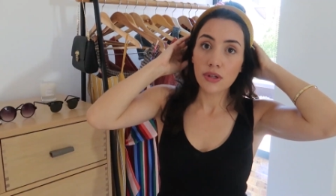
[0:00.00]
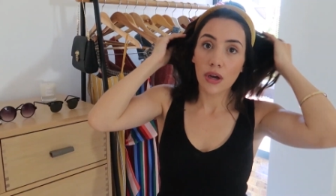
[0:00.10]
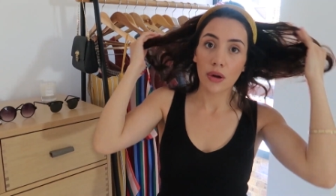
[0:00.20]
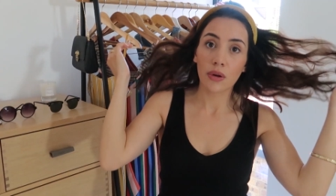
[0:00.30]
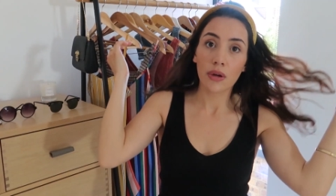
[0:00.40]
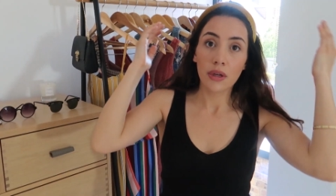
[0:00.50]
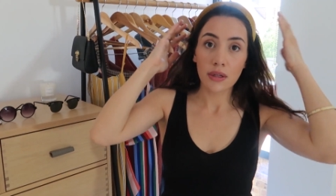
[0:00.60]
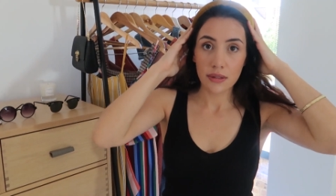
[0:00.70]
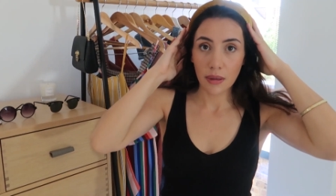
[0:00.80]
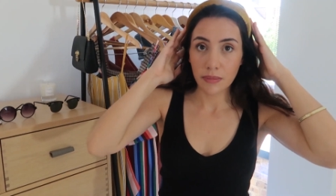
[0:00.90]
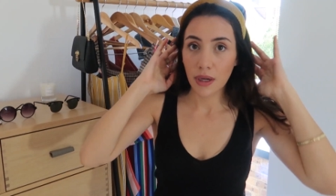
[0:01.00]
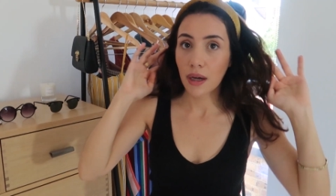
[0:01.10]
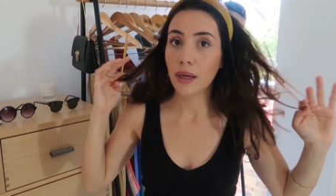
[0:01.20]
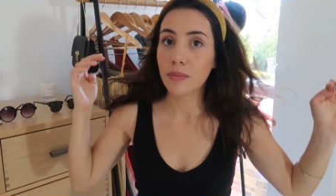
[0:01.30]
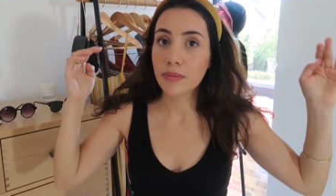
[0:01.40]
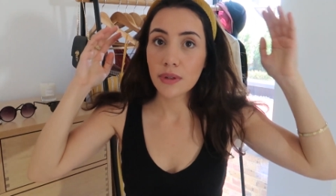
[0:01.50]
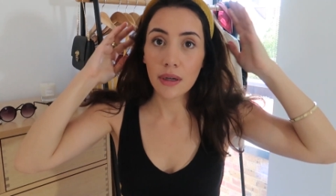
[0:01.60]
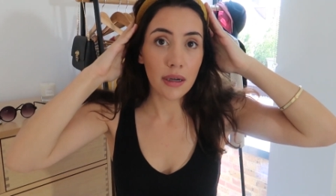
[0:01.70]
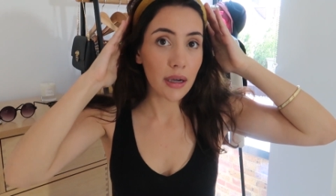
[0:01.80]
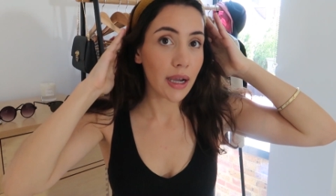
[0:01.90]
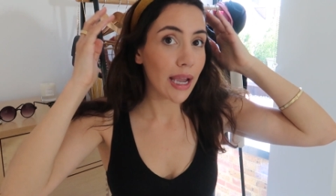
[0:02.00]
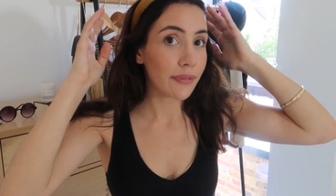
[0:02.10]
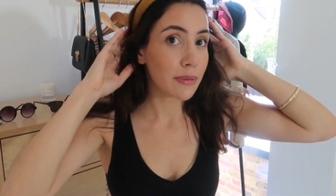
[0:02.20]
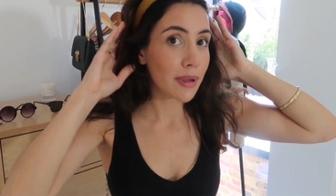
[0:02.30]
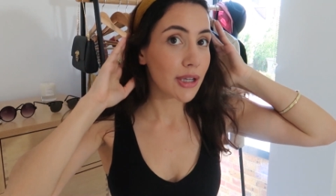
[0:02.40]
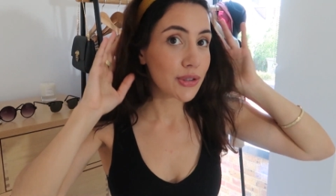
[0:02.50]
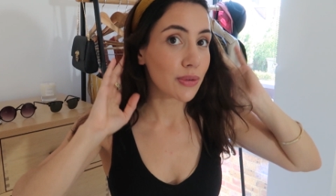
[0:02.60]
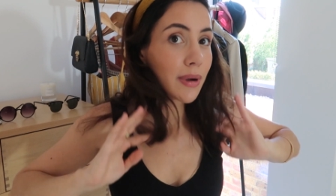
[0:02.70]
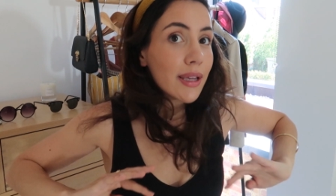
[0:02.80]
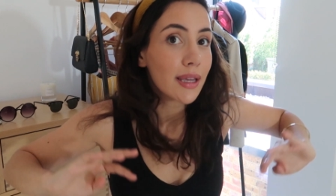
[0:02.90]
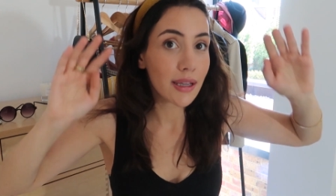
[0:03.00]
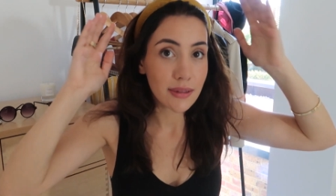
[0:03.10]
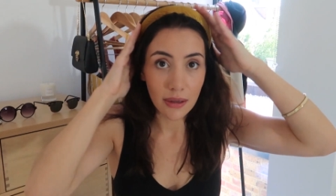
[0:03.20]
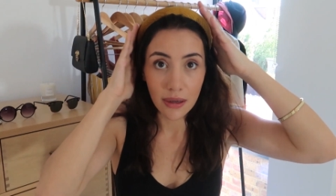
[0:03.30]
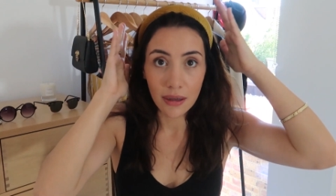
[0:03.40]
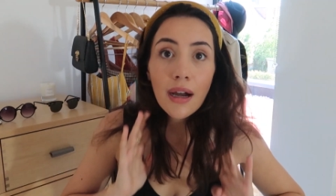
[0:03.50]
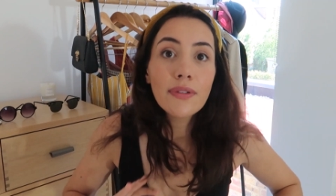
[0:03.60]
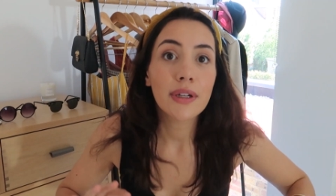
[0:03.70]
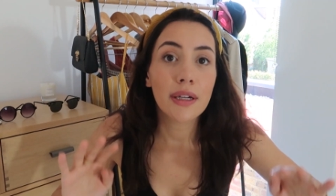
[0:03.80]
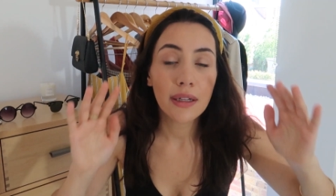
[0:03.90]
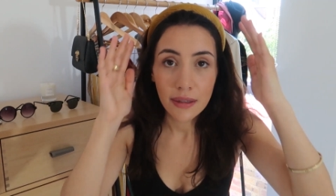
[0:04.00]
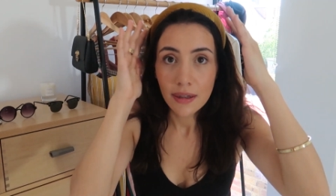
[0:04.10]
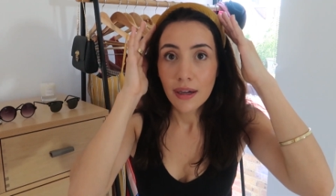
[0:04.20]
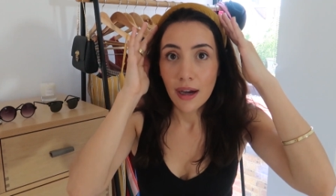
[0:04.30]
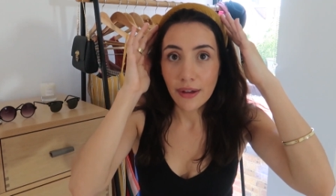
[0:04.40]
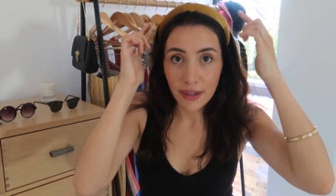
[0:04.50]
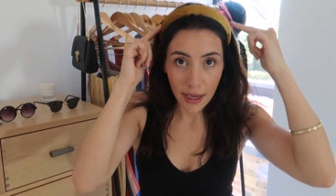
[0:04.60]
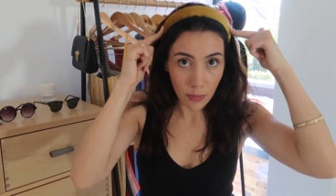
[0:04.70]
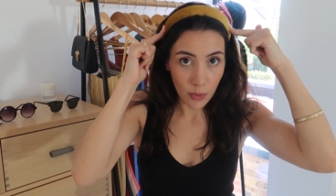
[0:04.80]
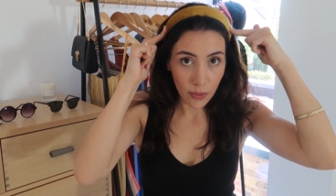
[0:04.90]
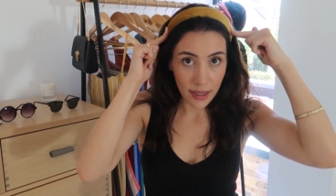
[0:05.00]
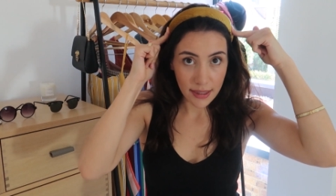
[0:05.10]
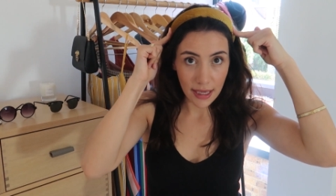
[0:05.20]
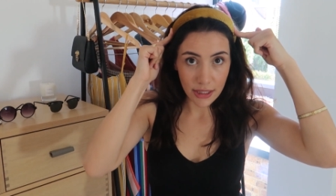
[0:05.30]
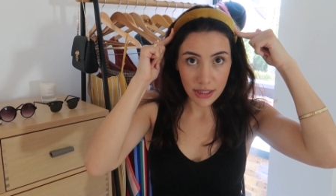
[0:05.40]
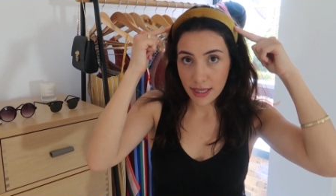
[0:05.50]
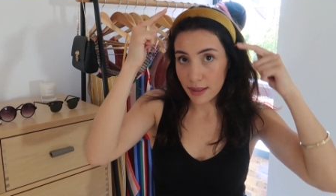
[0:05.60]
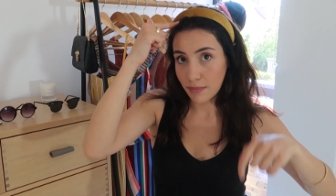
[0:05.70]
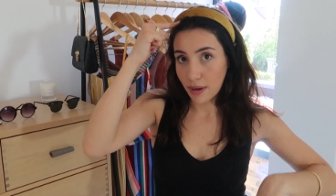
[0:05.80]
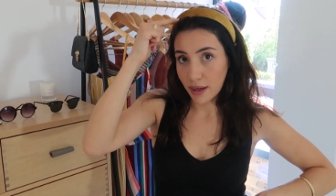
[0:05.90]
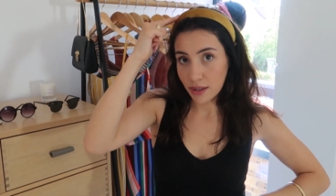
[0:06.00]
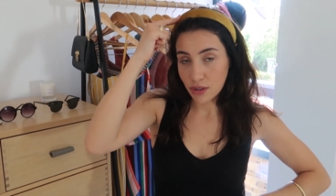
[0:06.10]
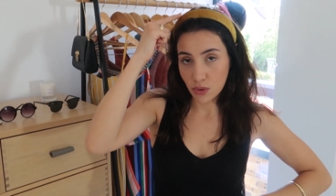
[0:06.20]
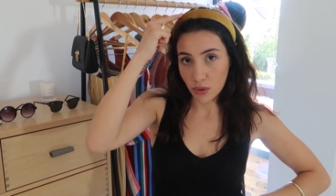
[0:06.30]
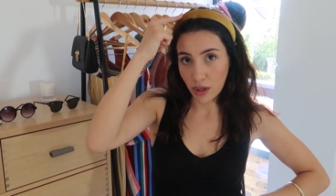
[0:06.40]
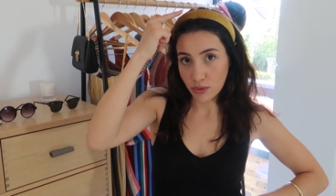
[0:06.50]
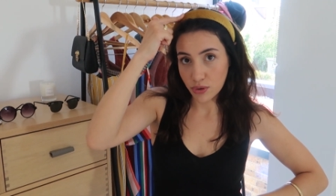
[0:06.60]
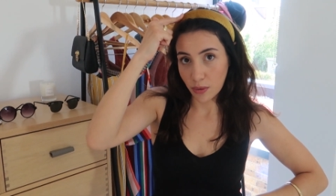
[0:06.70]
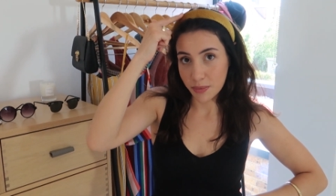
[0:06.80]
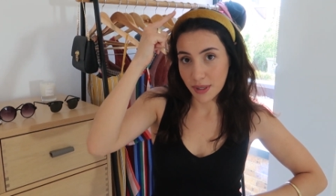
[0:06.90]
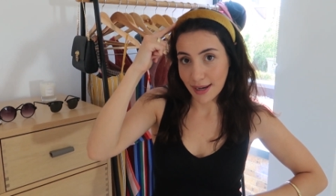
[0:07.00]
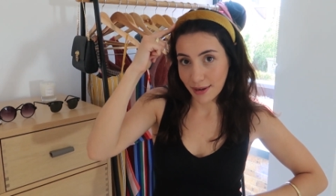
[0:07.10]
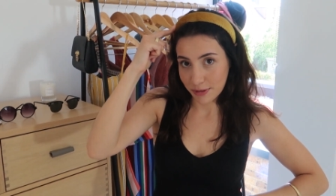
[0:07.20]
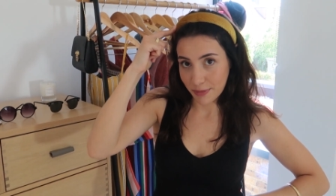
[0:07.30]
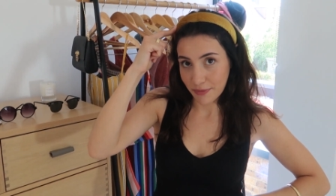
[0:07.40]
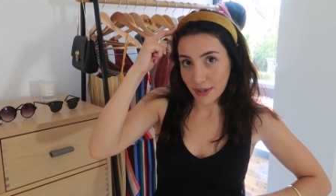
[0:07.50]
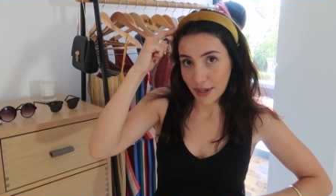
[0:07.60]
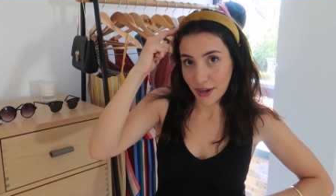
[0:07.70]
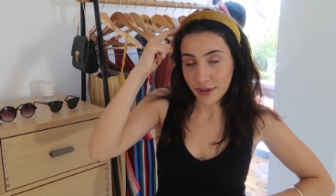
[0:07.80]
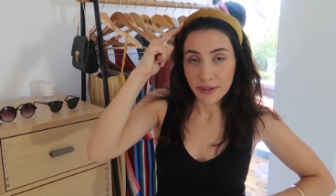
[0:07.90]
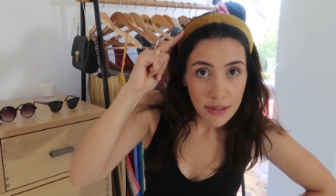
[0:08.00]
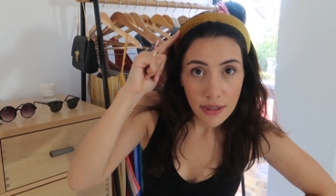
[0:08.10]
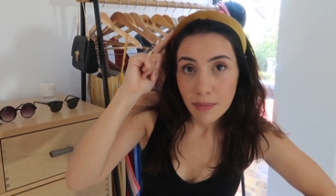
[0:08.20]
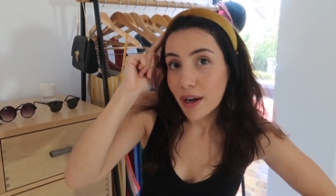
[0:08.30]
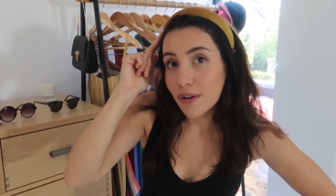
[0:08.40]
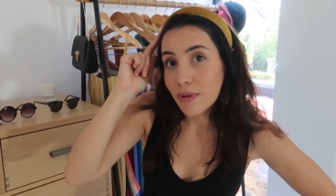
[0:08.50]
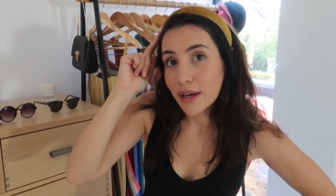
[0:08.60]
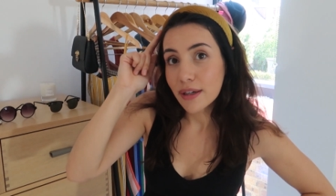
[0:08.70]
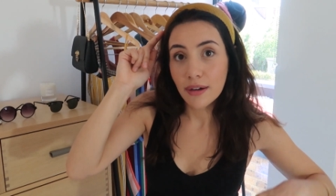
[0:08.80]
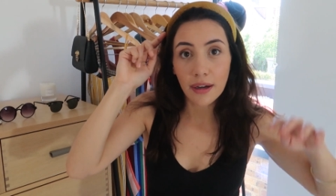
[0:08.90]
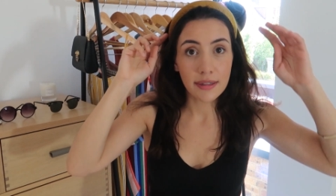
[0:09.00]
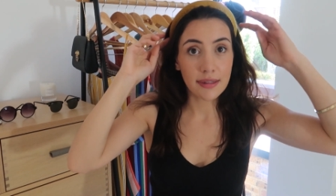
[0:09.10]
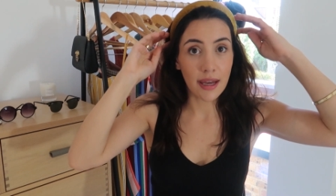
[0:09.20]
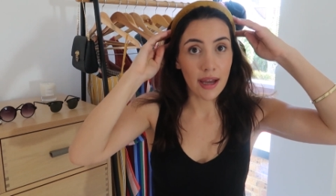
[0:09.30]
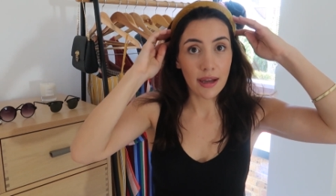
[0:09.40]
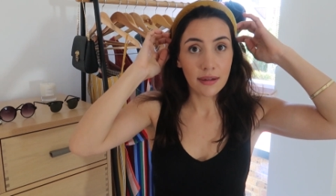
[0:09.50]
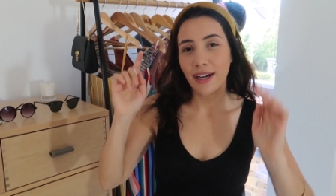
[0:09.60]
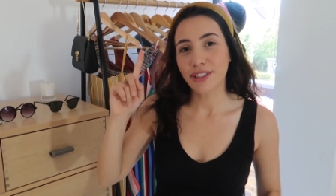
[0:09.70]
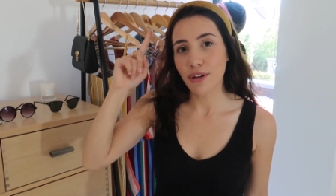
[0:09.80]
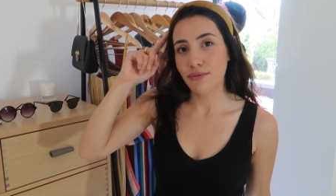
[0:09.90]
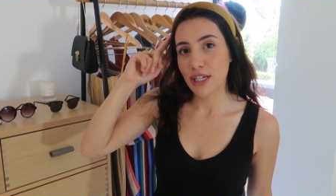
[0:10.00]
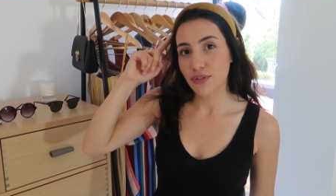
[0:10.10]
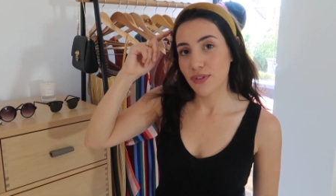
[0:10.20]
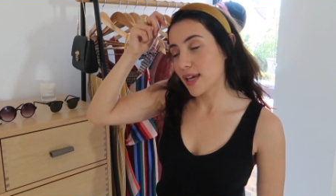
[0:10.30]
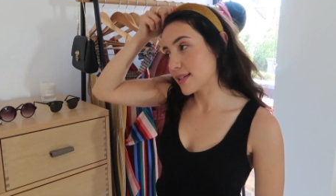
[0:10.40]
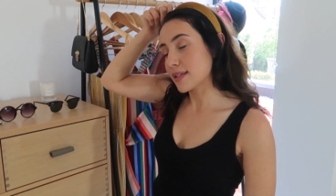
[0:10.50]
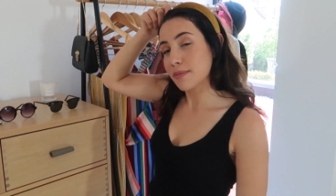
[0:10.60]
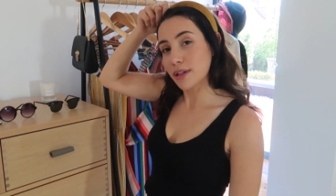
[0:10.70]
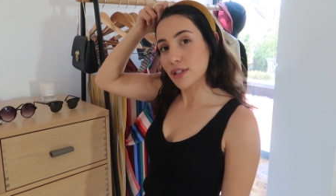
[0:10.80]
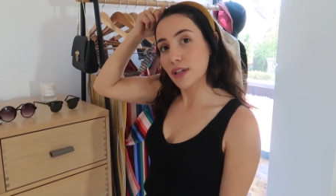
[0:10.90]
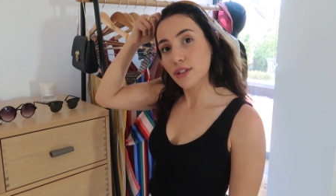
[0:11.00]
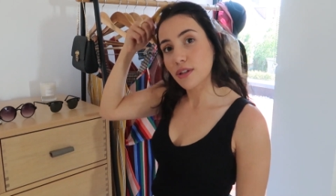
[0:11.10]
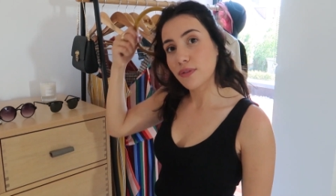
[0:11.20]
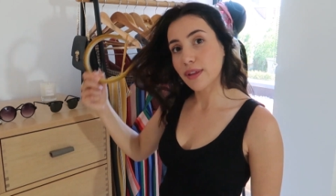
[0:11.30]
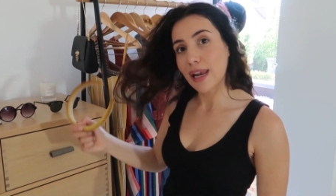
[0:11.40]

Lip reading: so sometimes I have to make sure my ears are covered. I think I wore this actually in my Short Girl Shops announcement video, so you might recognize that. I don't reach for this as much as I do for the